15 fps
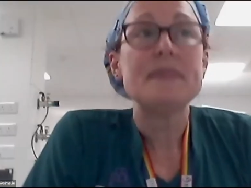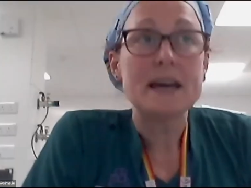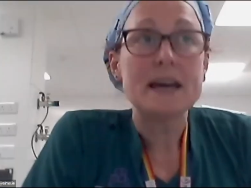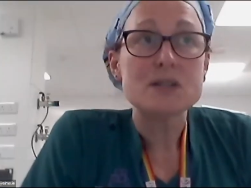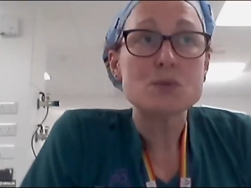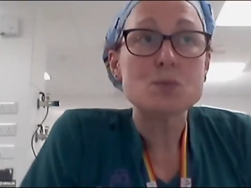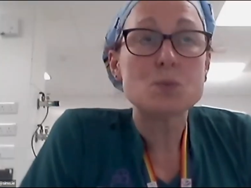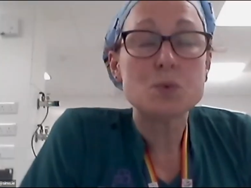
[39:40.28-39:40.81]

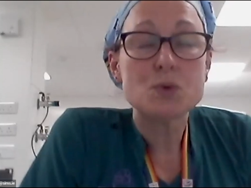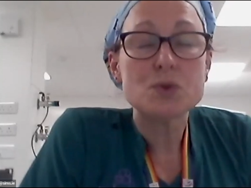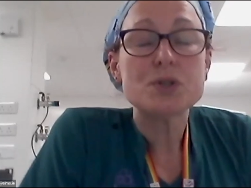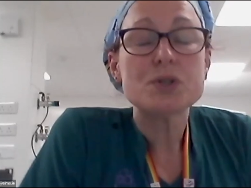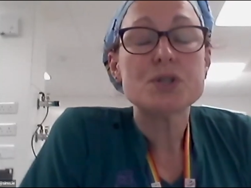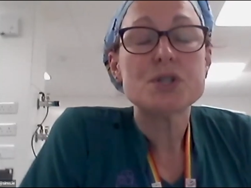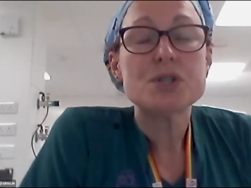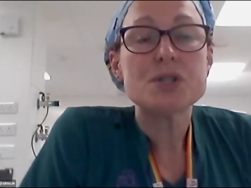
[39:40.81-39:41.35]
That
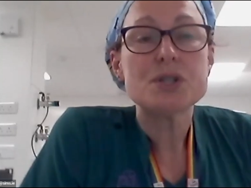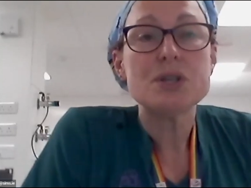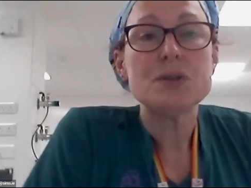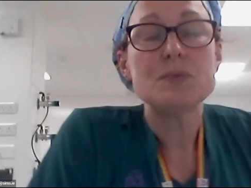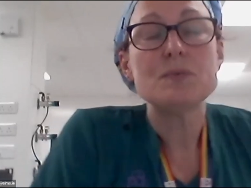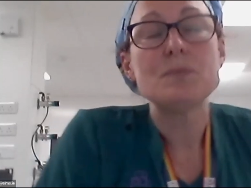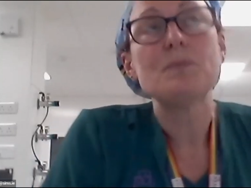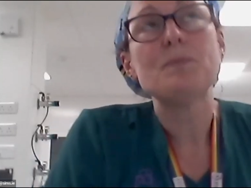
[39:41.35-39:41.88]
would
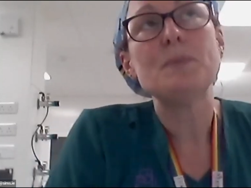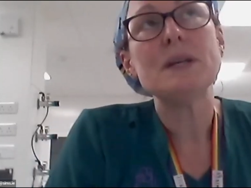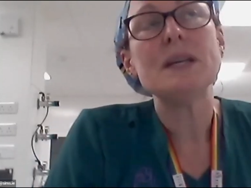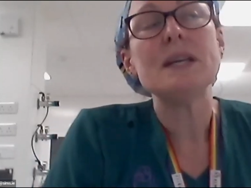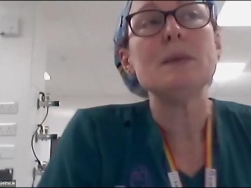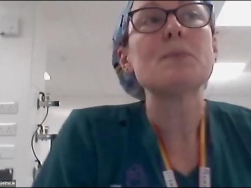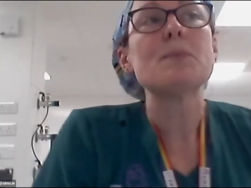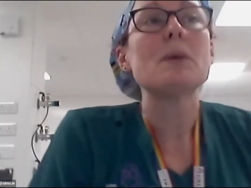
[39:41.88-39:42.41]

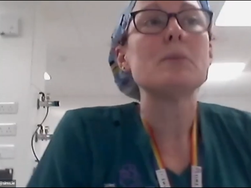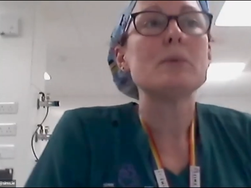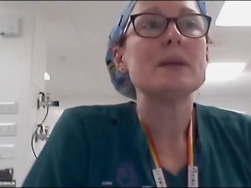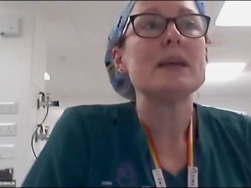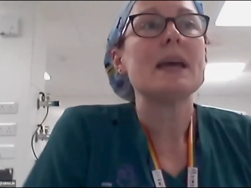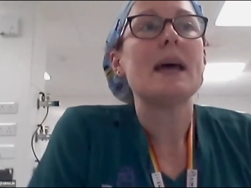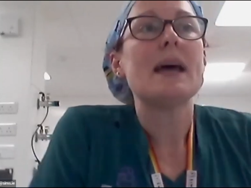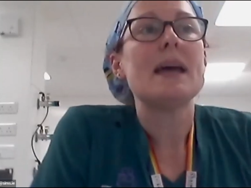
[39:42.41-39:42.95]
be
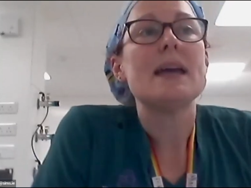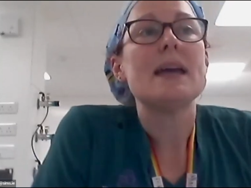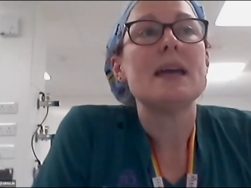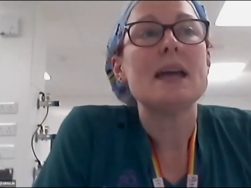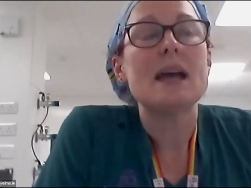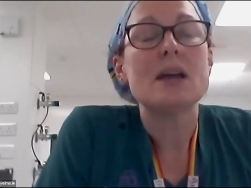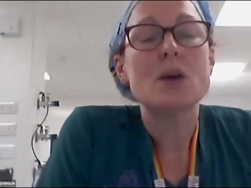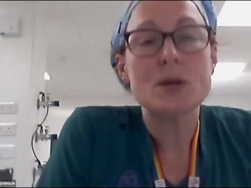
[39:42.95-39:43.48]
probably
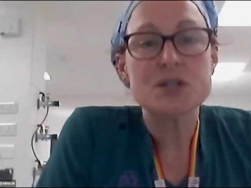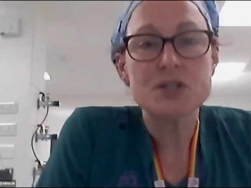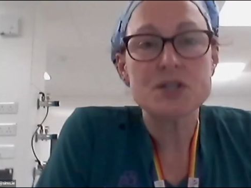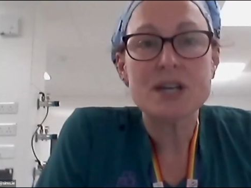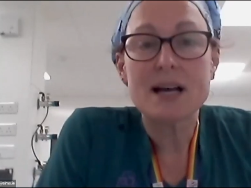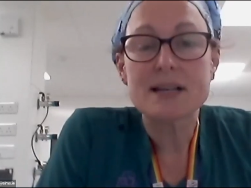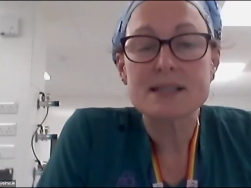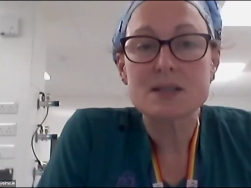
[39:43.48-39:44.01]
a, a question
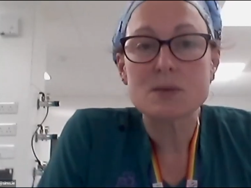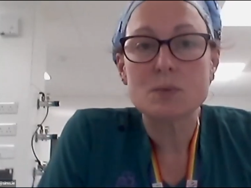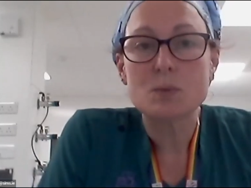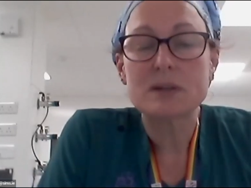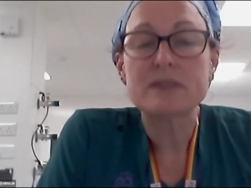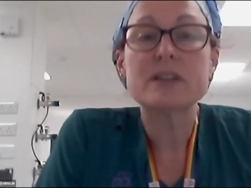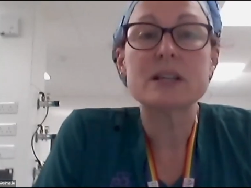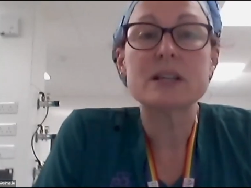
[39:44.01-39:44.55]
to ask
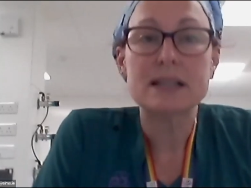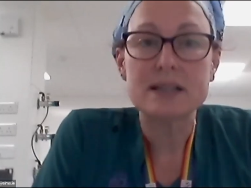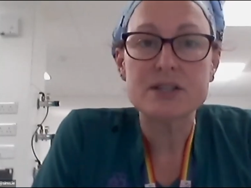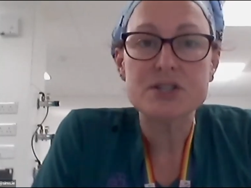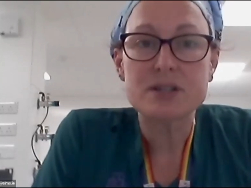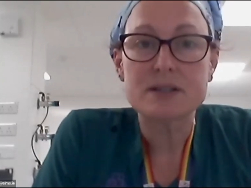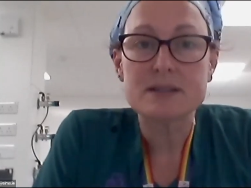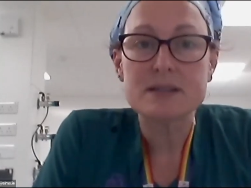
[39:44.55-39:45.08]
one of the
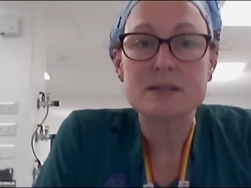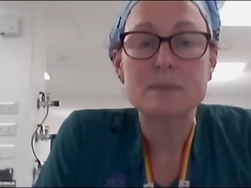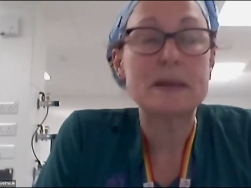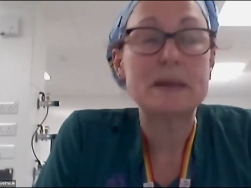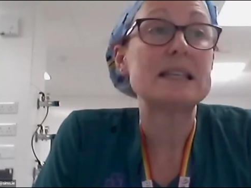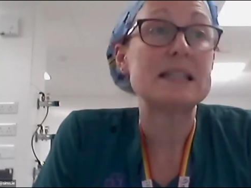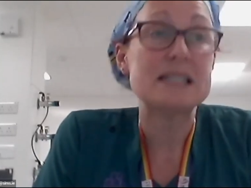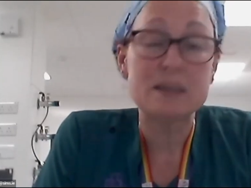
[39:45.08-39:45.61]
clinicians,
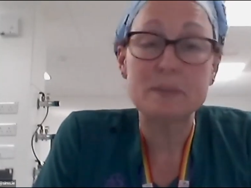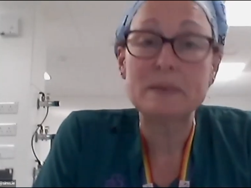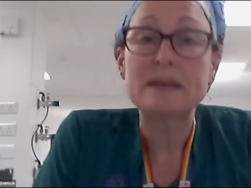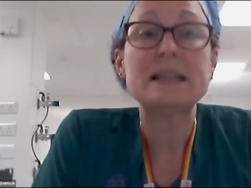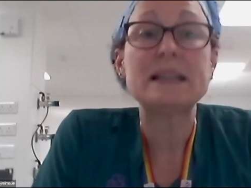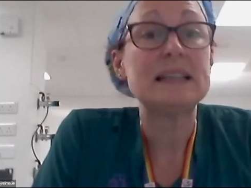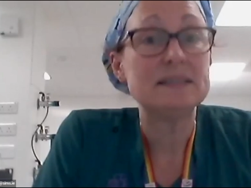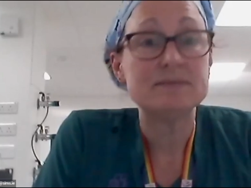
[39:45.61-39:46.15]
but
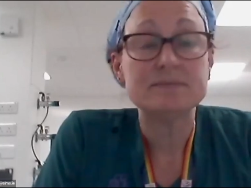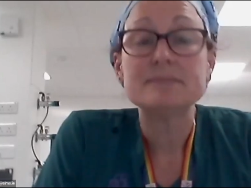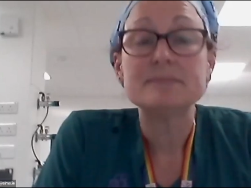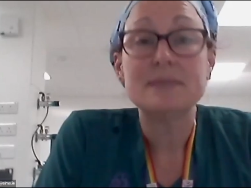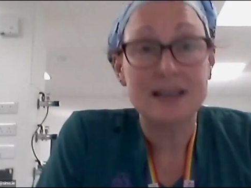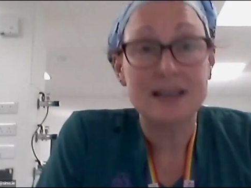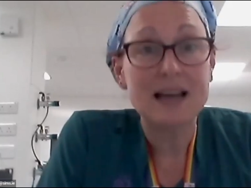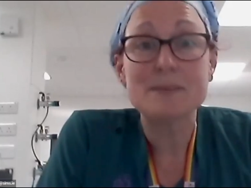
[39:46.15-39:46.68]
typically,
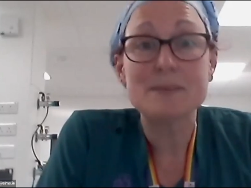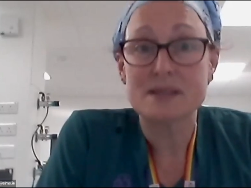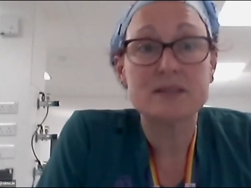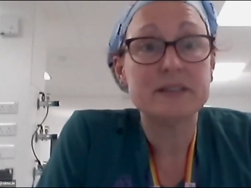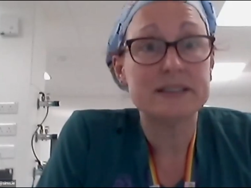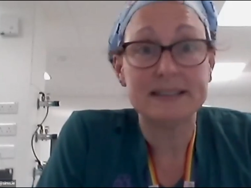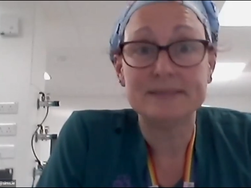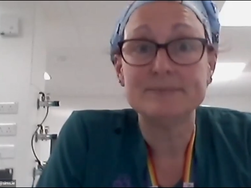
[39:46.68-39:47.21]

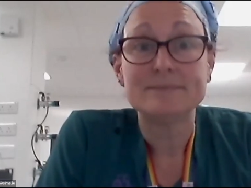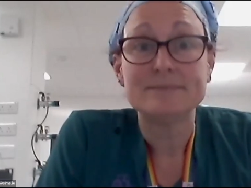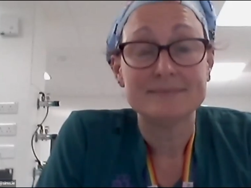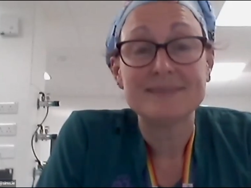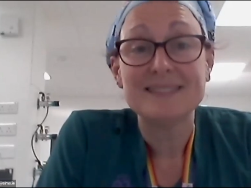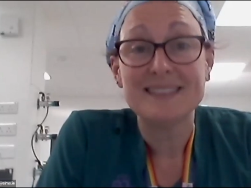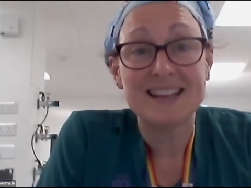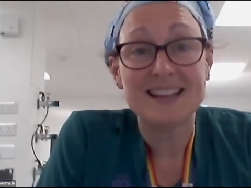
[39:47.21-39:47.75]
absolutely.
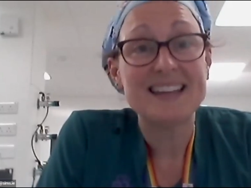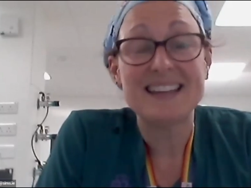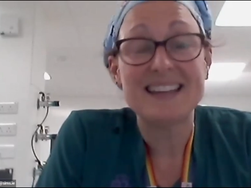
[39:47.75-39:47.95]
Like